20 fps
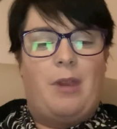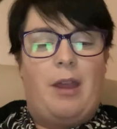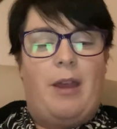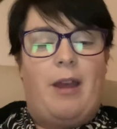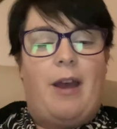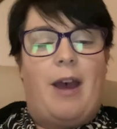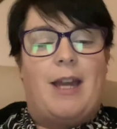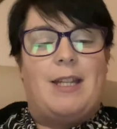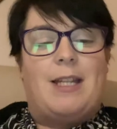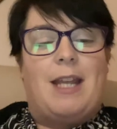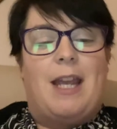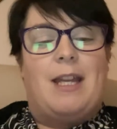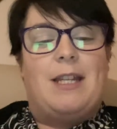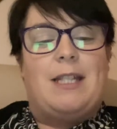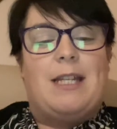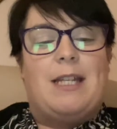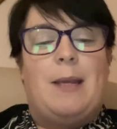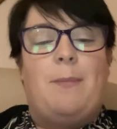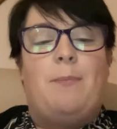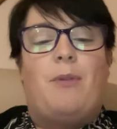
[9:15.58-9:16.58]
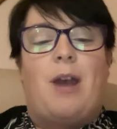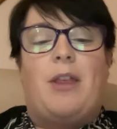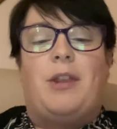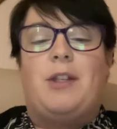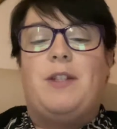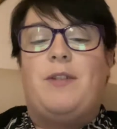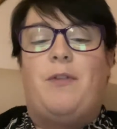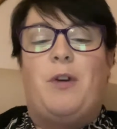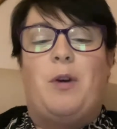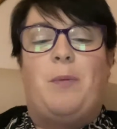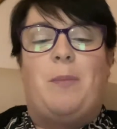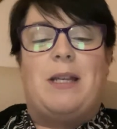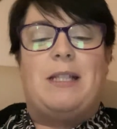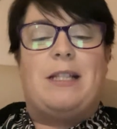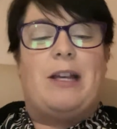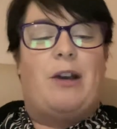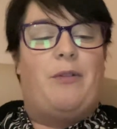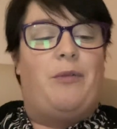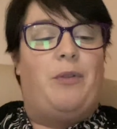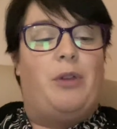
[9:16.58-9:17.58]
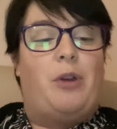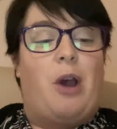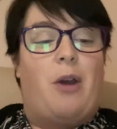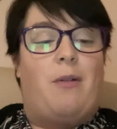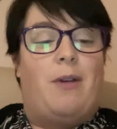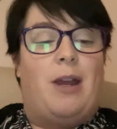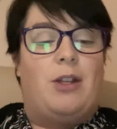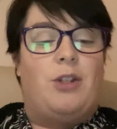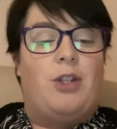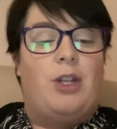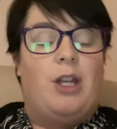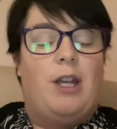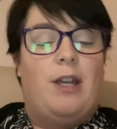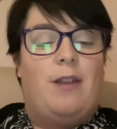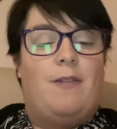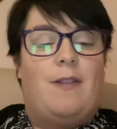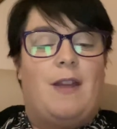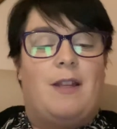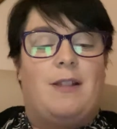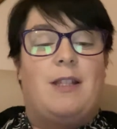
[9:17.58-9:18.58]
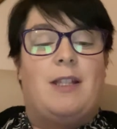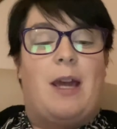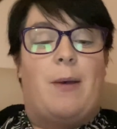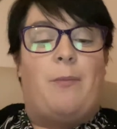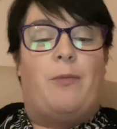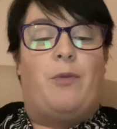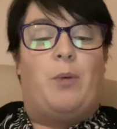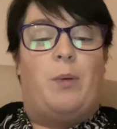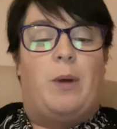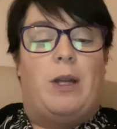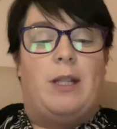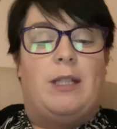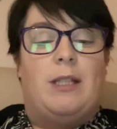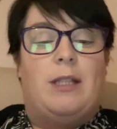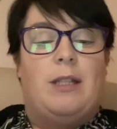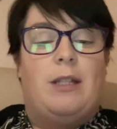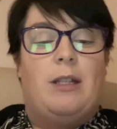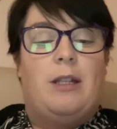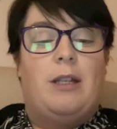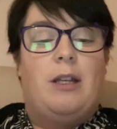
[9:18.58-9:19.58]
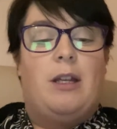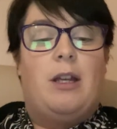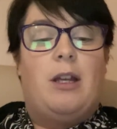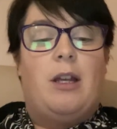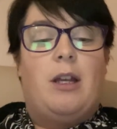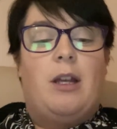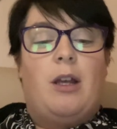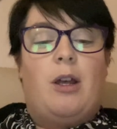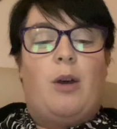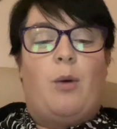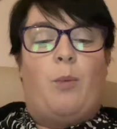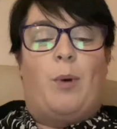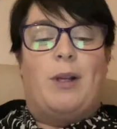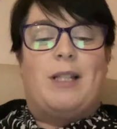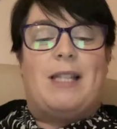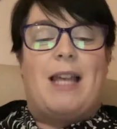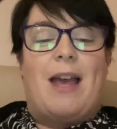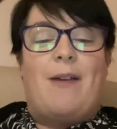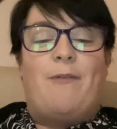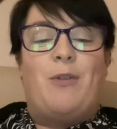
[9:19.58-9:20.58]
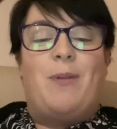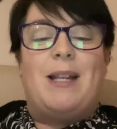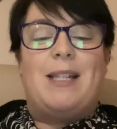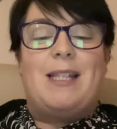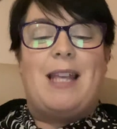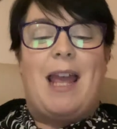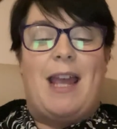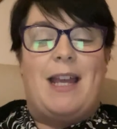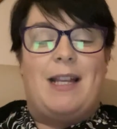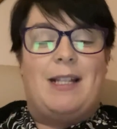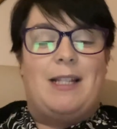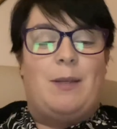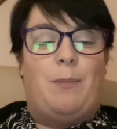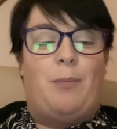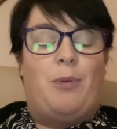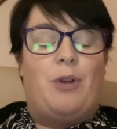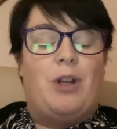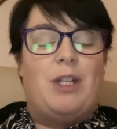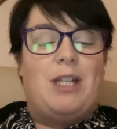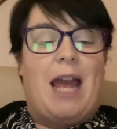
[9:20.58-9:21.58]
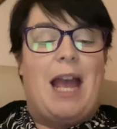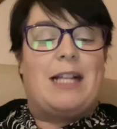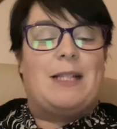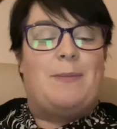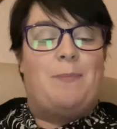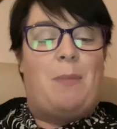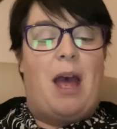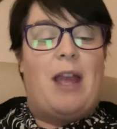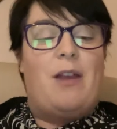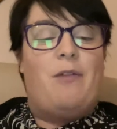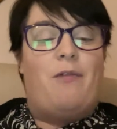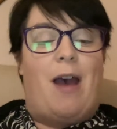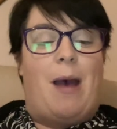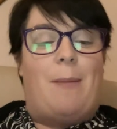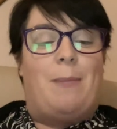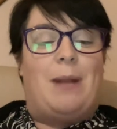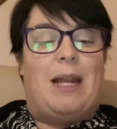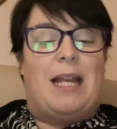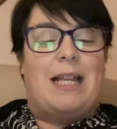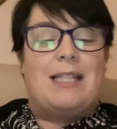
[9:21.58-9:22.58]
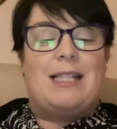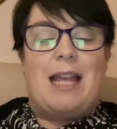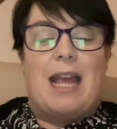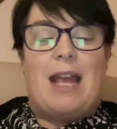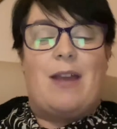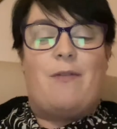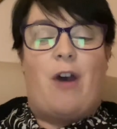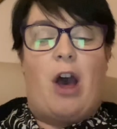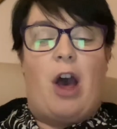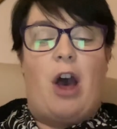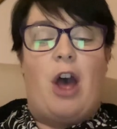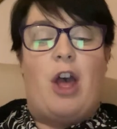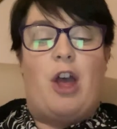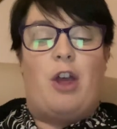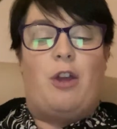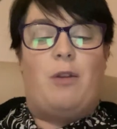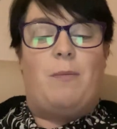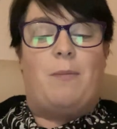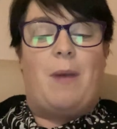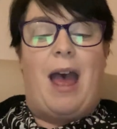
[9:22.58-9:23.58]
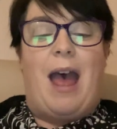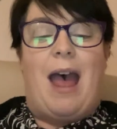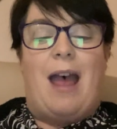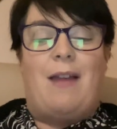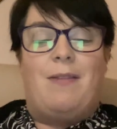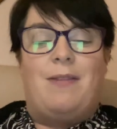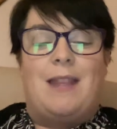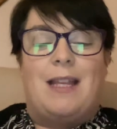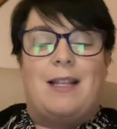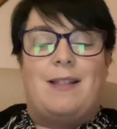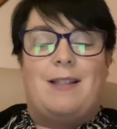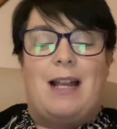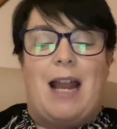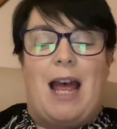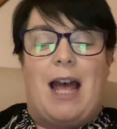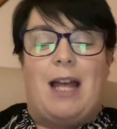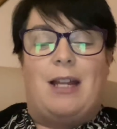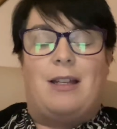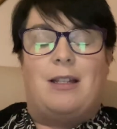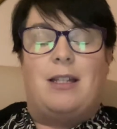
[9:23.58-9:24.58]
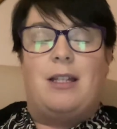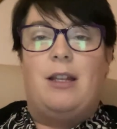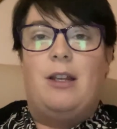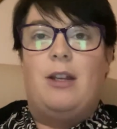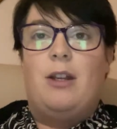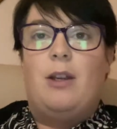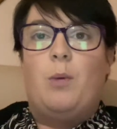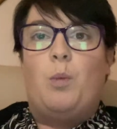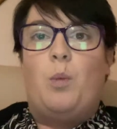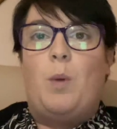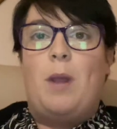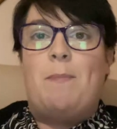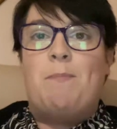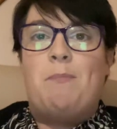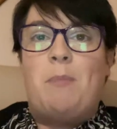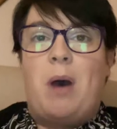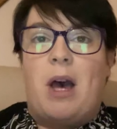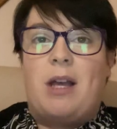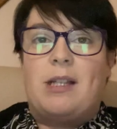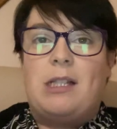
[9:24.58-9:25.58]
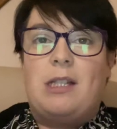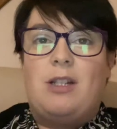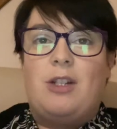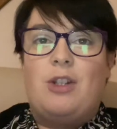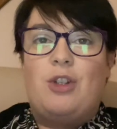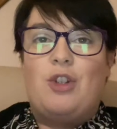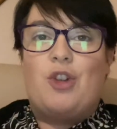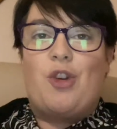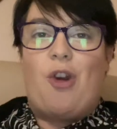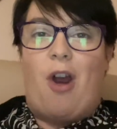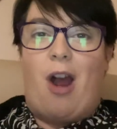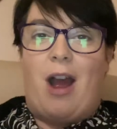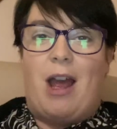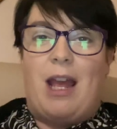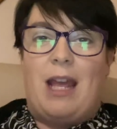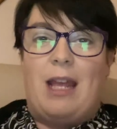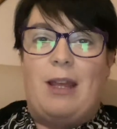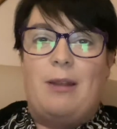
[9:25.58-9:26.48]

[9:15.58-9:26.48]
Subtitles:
I take a deep breath to fill myself with courage, then step forwards. Whatever it takes to protect my family and save our home and this land, we must try.